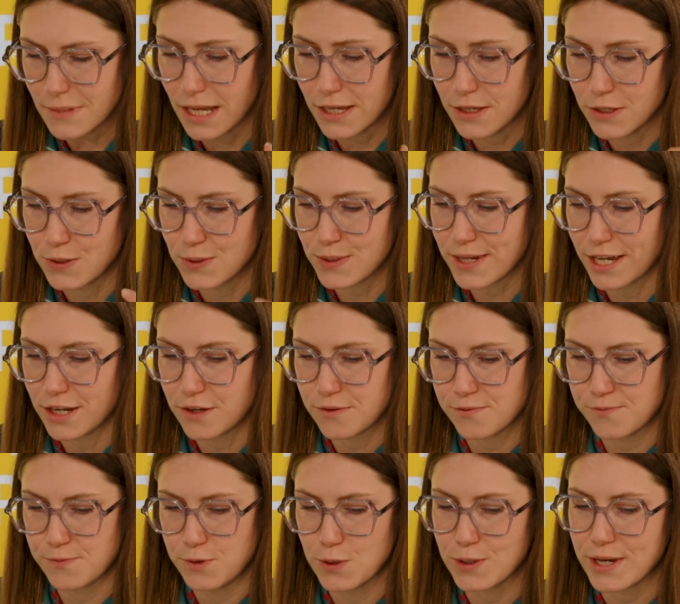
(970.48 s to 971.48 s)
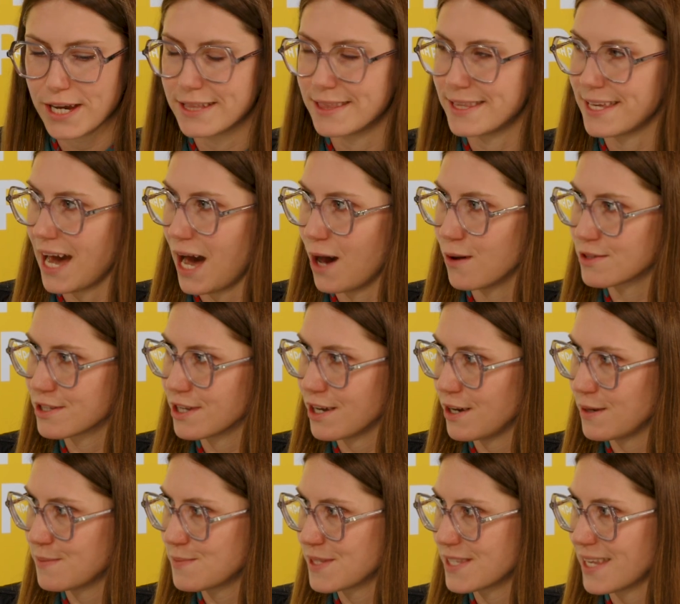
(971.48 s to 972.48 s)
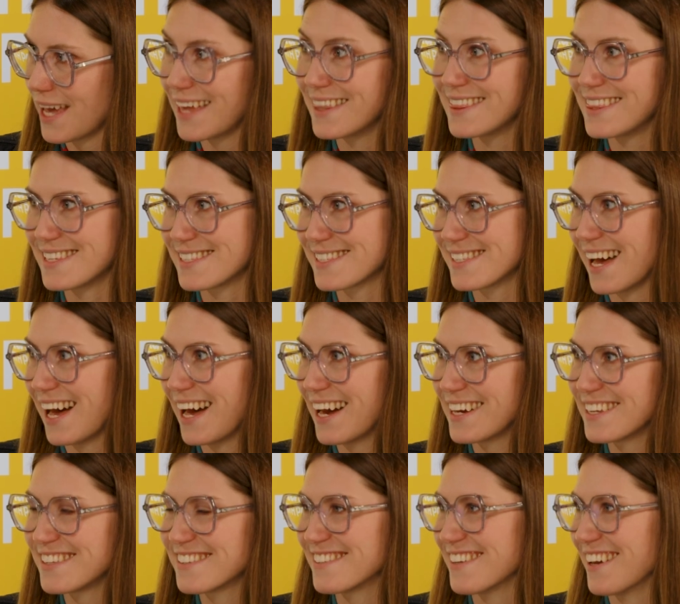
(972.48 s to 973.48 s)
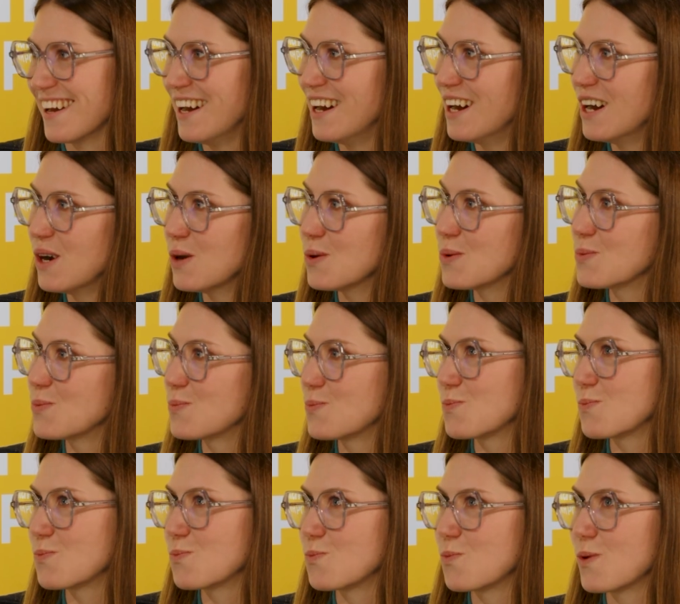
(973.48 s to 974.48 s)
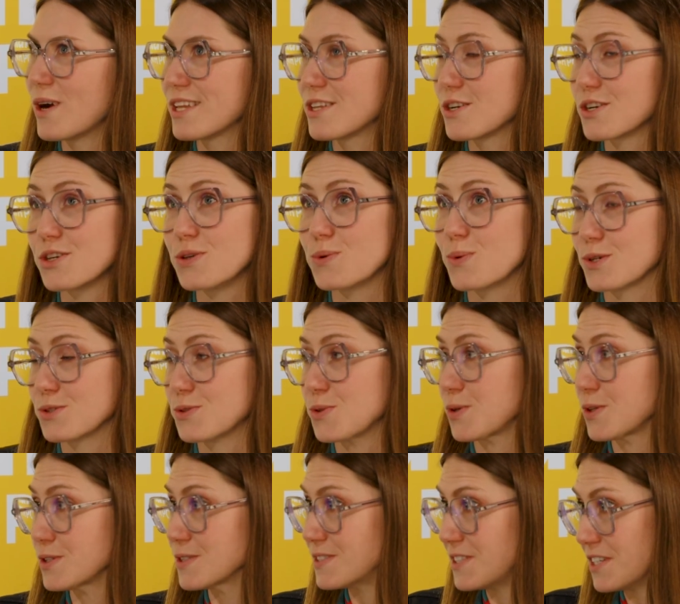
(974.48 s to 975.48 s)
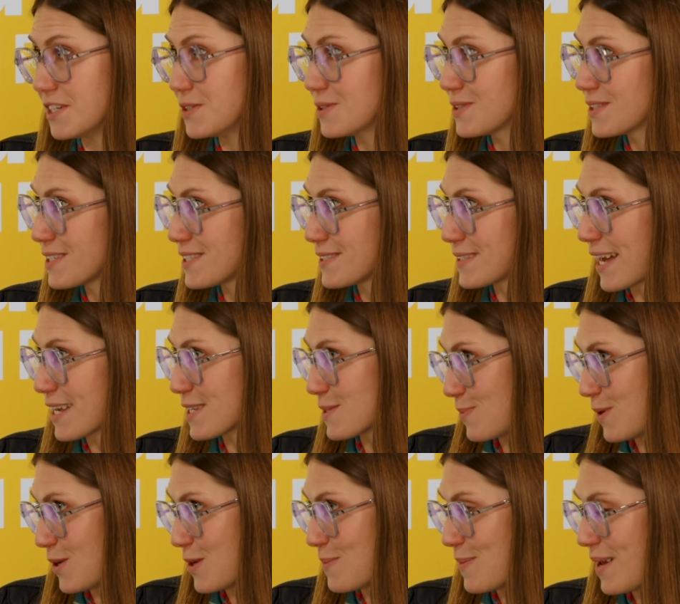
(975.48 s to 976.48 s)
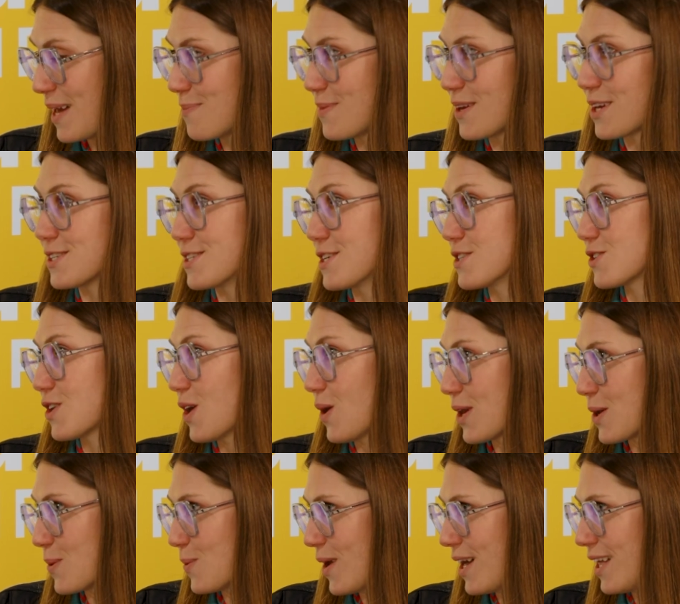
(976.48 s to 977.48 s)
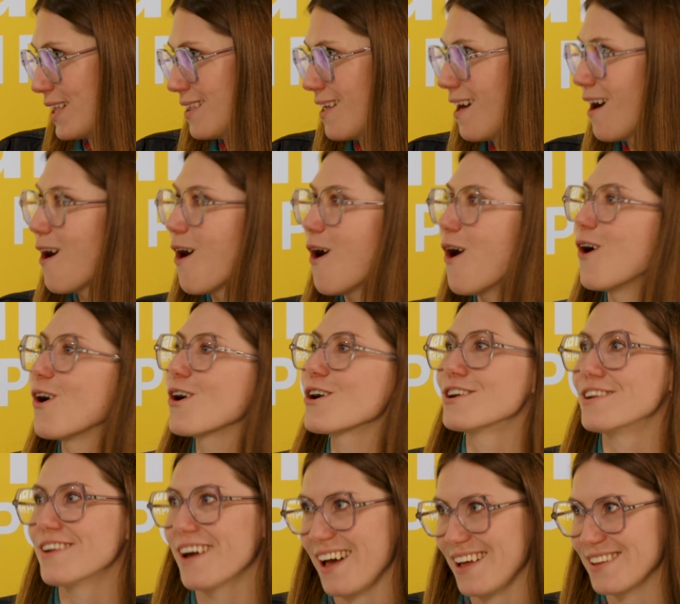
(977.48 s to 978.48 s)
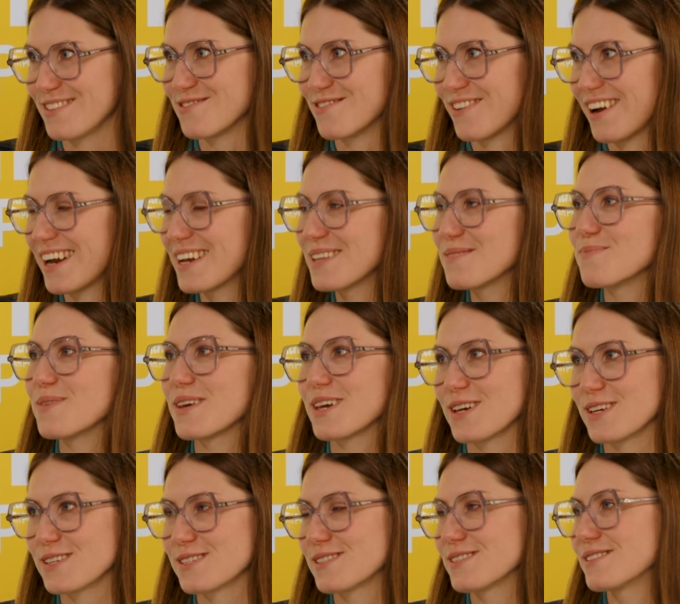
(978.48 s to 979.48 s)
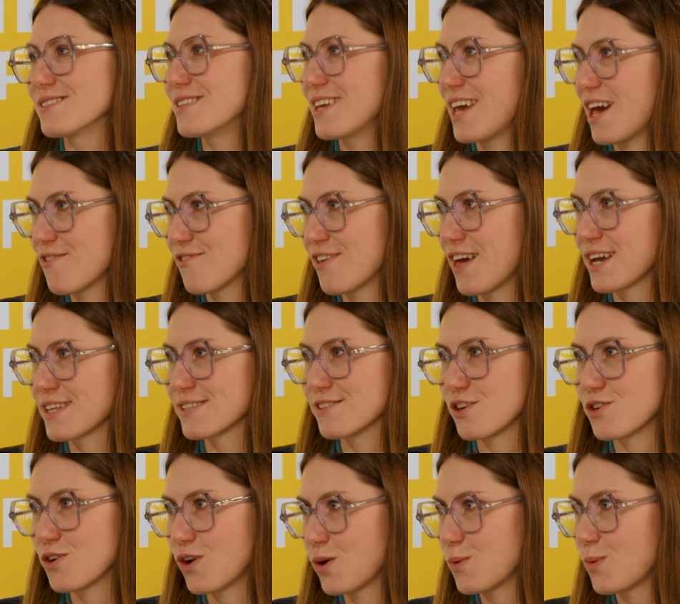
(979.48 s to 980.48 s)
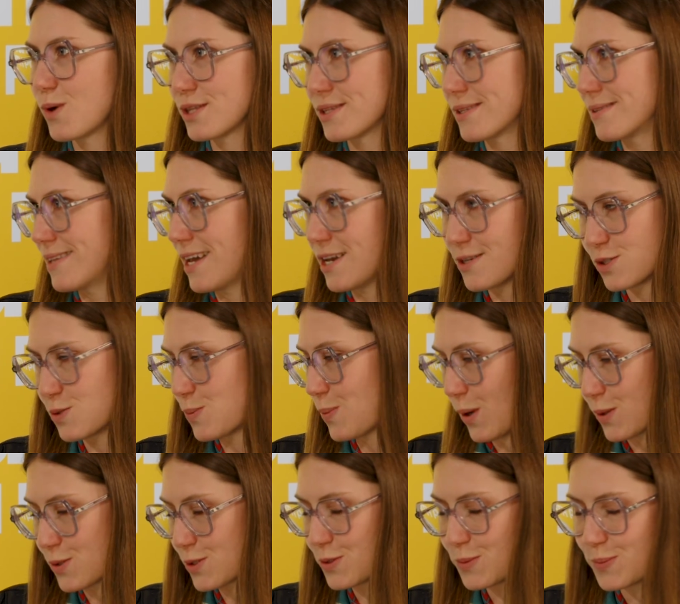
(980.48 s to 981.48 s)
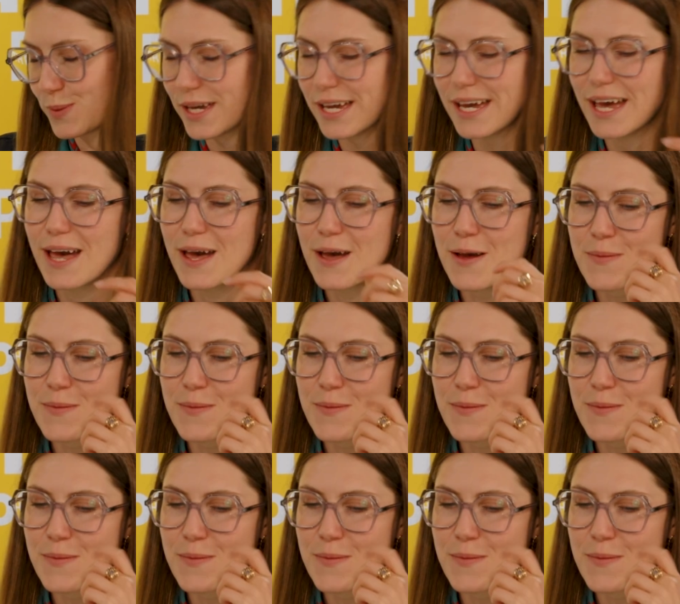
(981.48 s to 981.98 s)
you kind of look at the outcomes and decide whether you want to continue this experiment because it's going well or not, right? Because the effects are not what they're supposed to be.